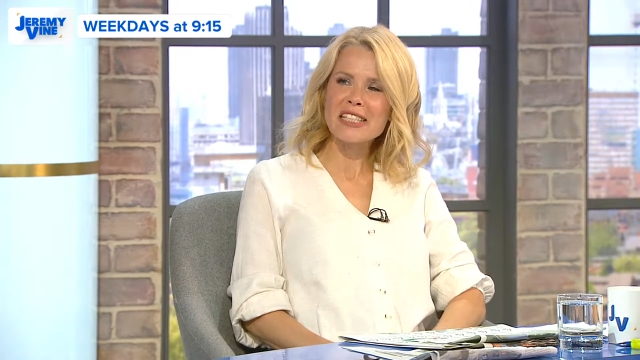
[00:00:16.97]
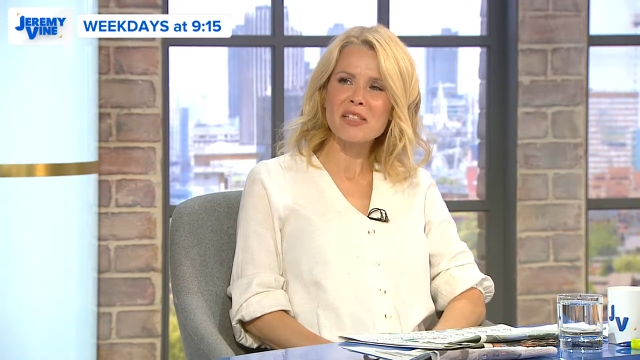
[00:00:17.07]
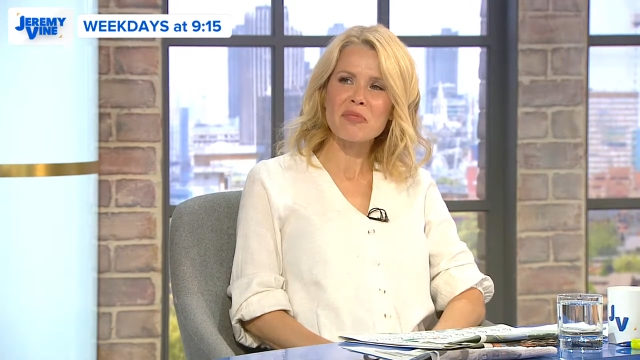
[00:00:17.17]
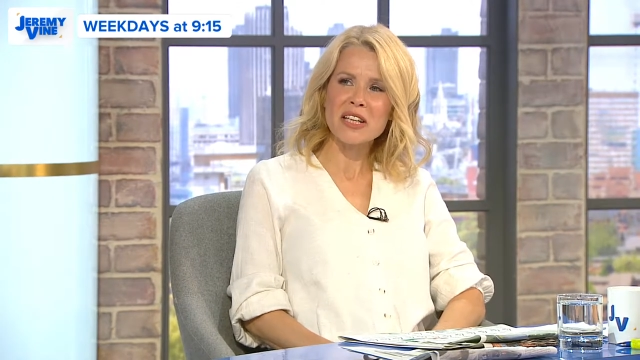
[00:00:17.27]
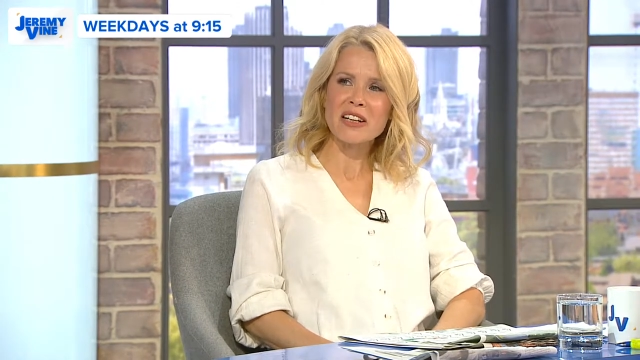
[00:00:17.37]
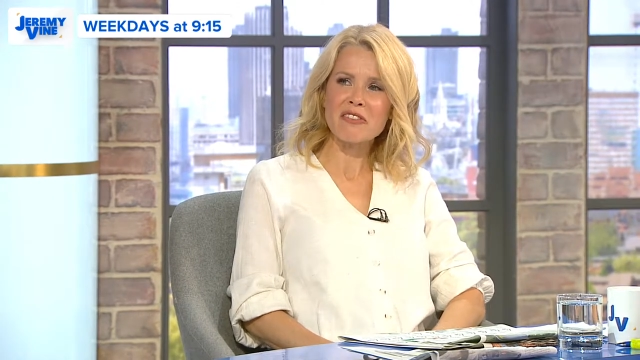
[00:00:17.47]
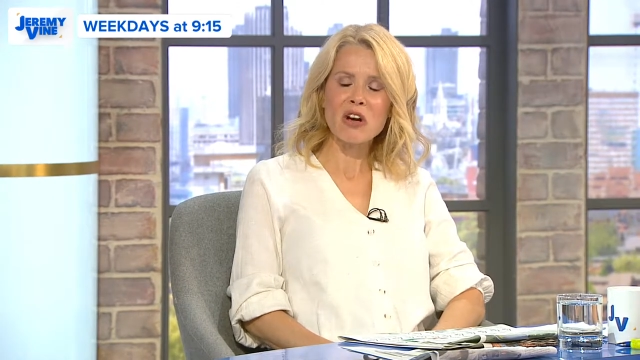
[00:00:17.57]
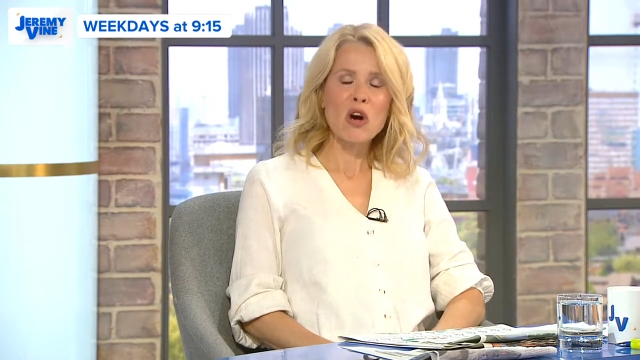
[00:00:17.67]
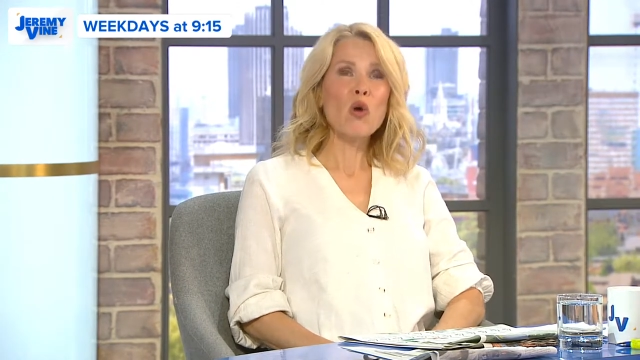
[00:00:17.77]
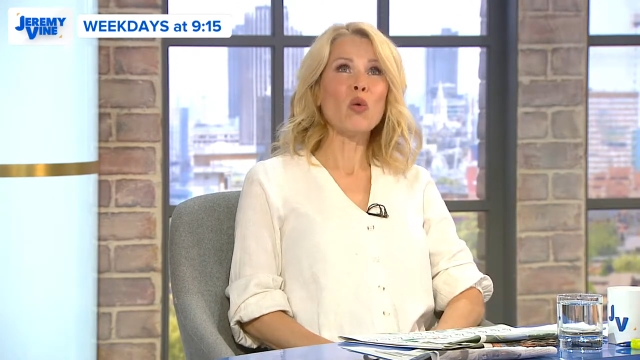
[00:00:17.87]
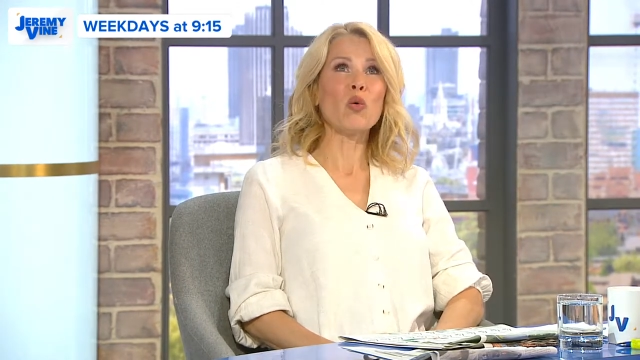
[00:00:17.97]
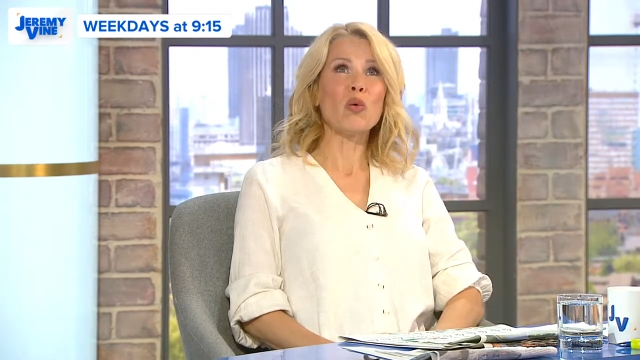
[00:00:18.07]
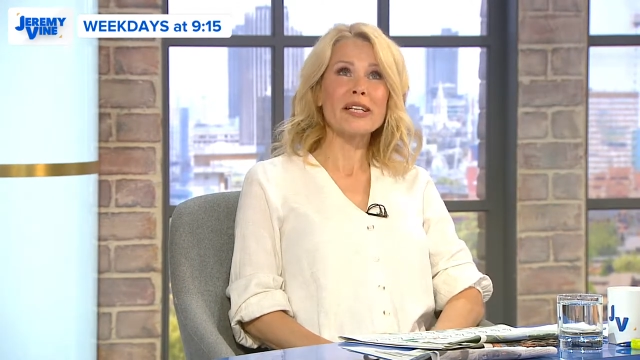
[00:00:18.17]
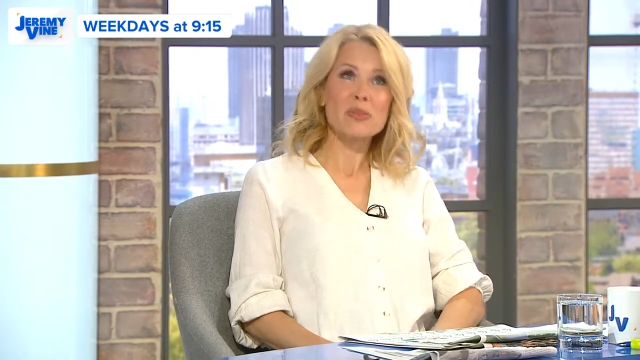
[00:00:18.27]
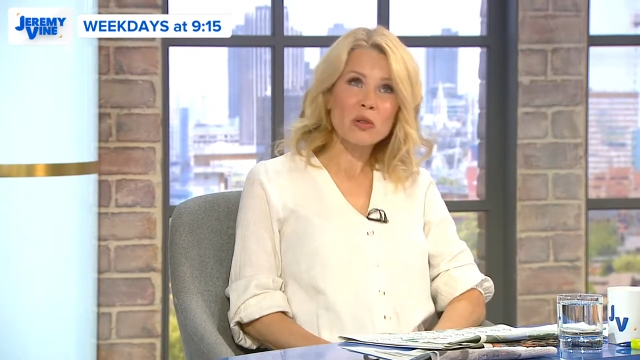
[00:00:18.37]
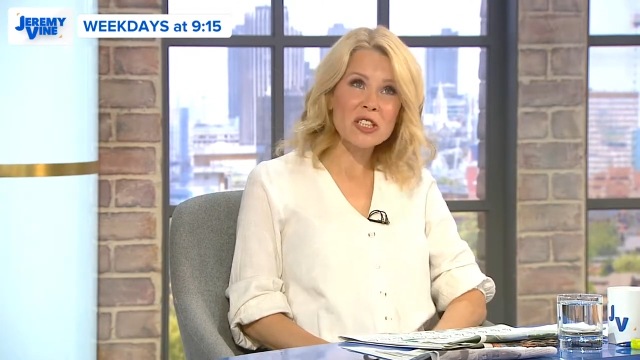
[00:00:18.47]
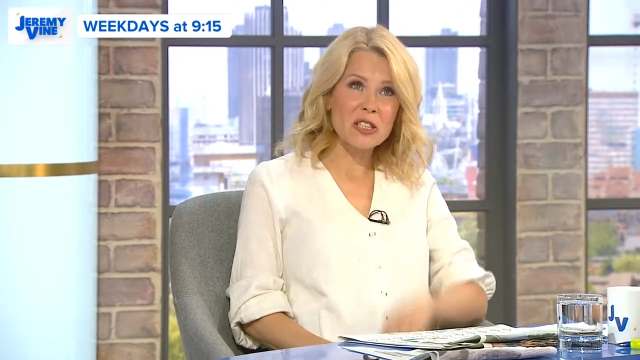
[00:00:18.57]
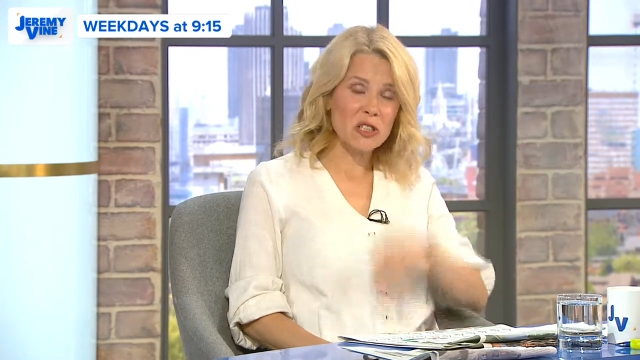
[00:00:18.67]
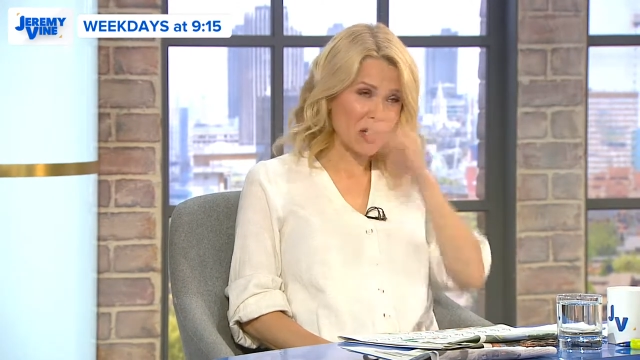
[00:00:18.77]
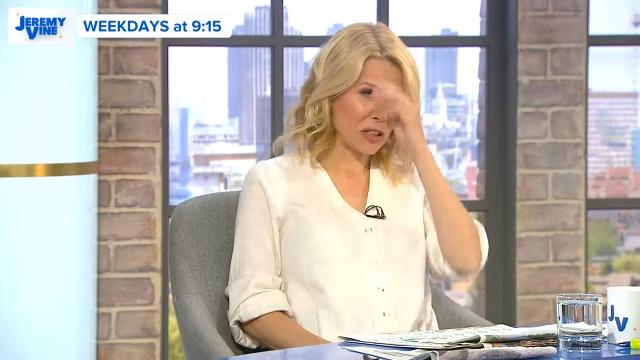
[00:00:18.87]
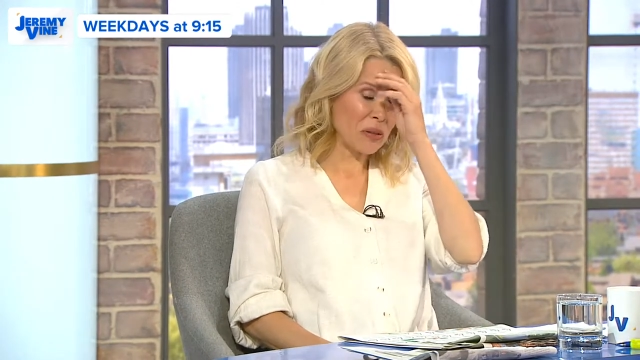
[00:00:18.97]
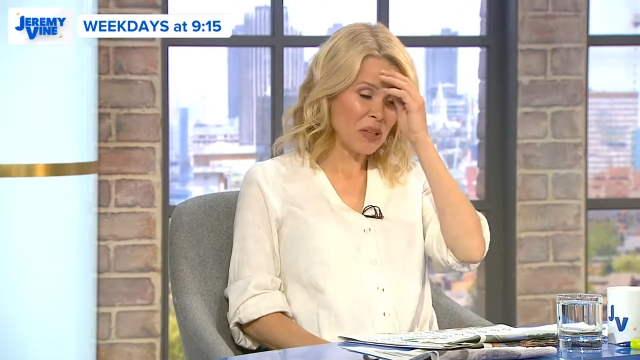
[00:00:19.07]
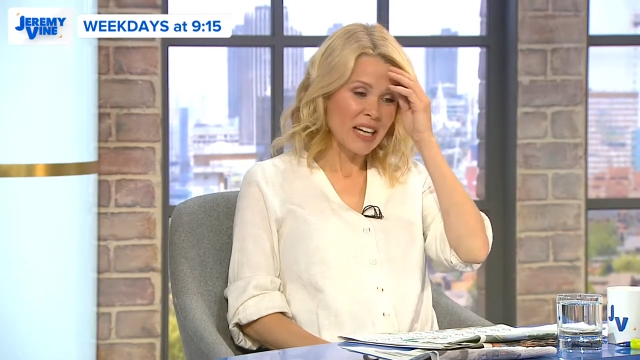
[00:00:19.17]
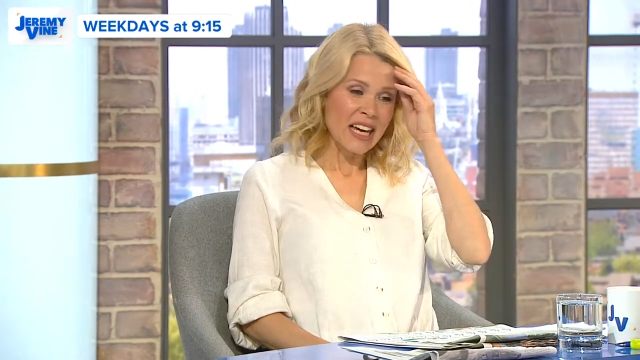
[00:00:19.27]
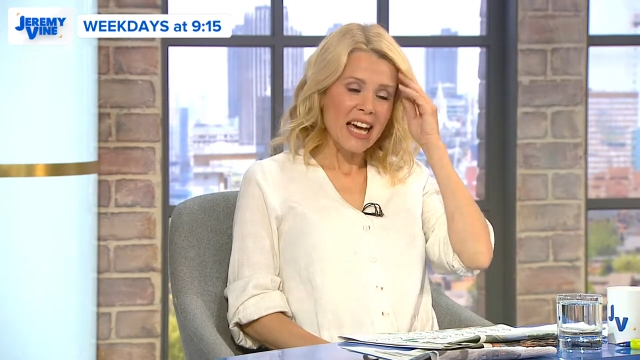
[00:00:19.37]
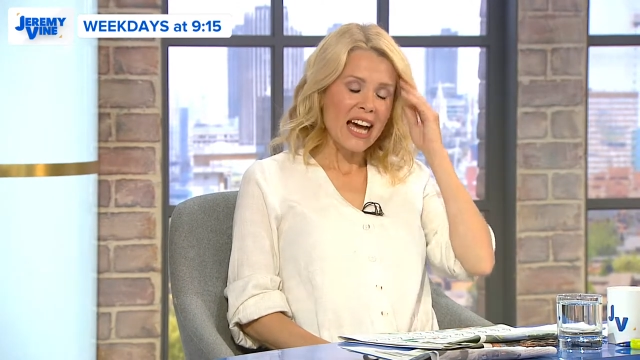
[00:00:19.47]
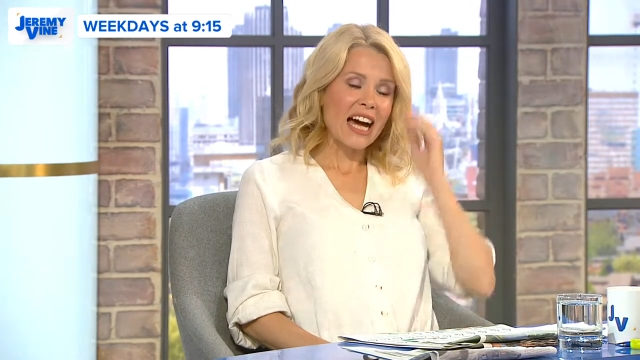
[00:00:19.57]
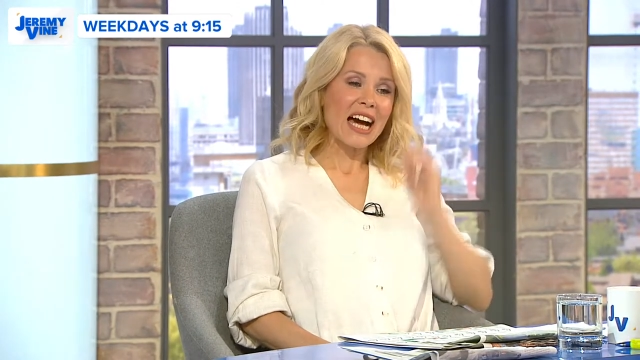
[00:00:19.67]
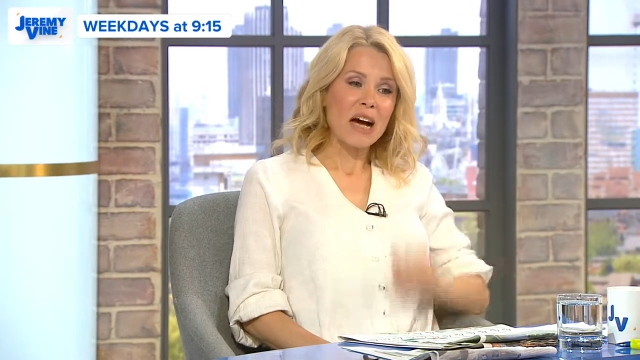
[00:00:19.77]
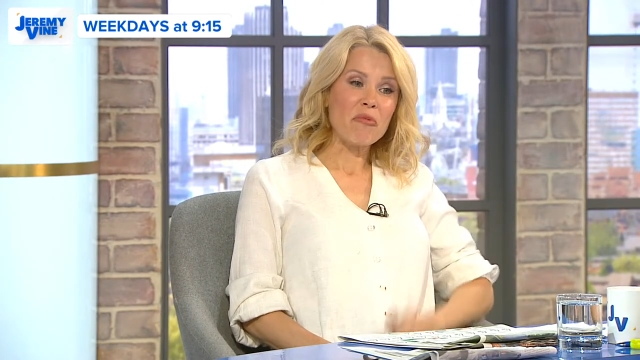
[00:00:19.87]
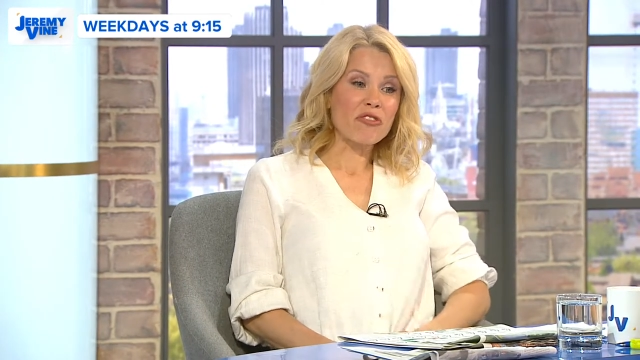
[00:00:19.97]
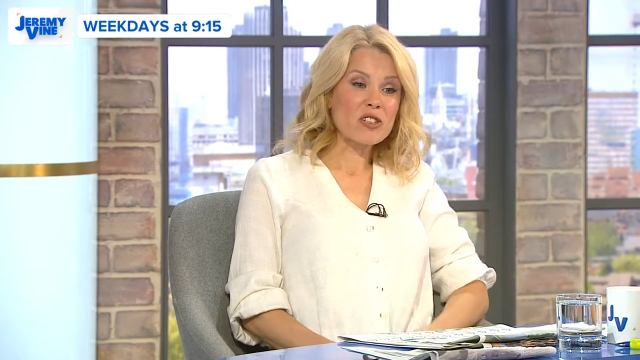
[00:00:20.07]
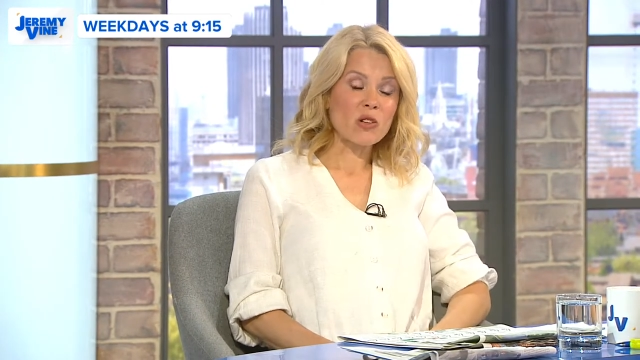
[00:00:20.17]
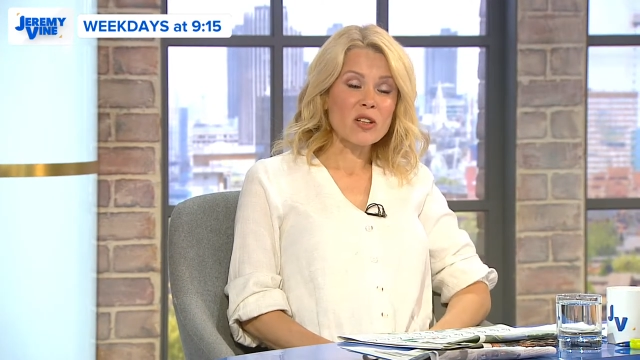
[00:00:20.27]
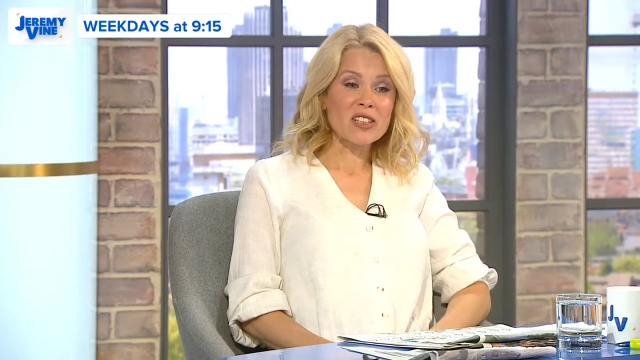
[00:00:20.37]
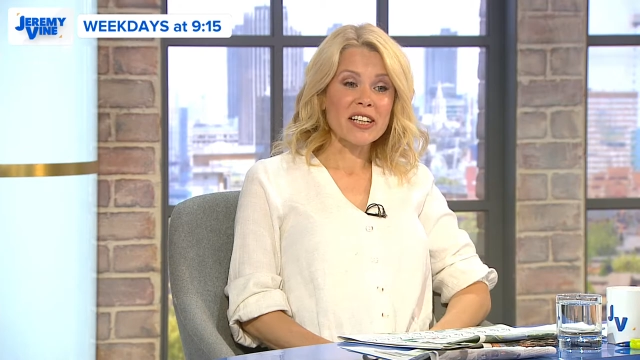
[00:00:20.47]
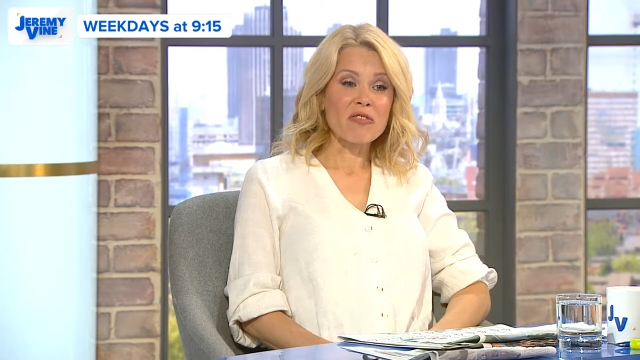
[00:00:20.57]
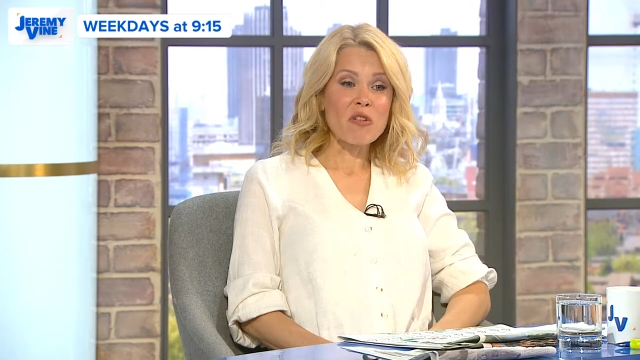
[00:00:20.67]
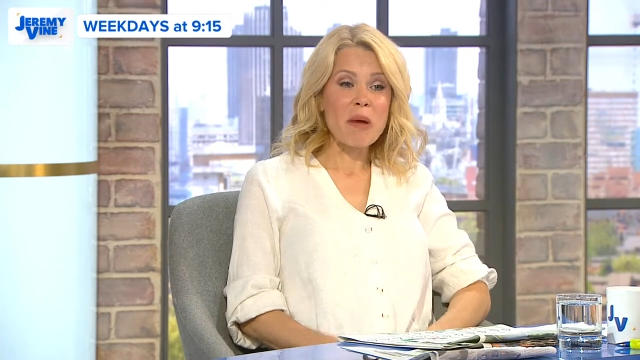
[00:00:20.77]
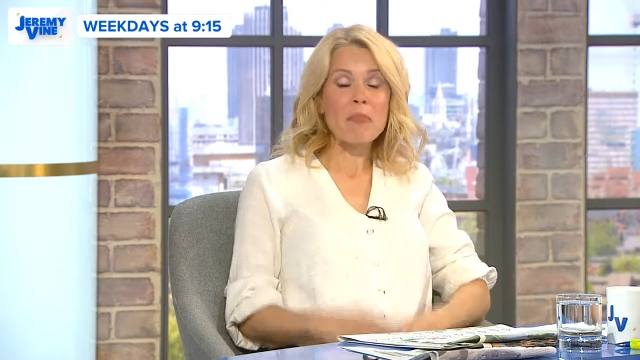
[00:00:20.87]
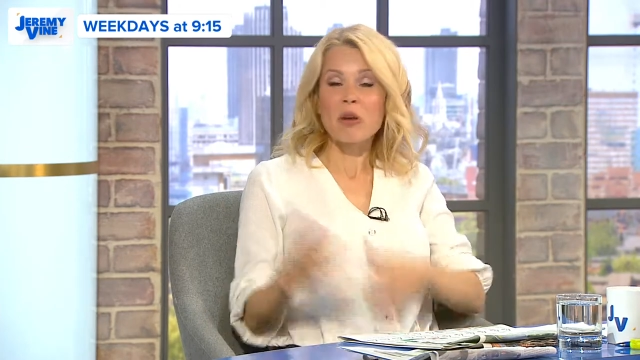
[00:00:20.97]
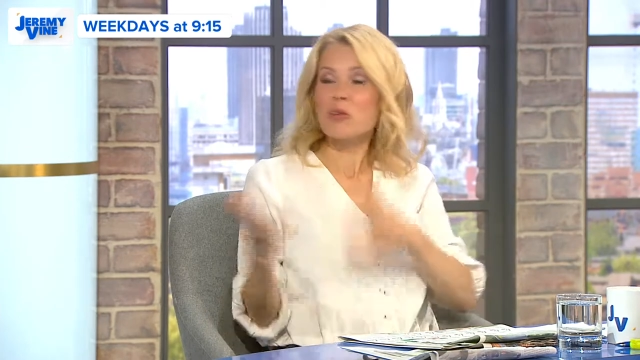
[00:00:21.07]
It's something that I've always wanted to do for as long as I can remember.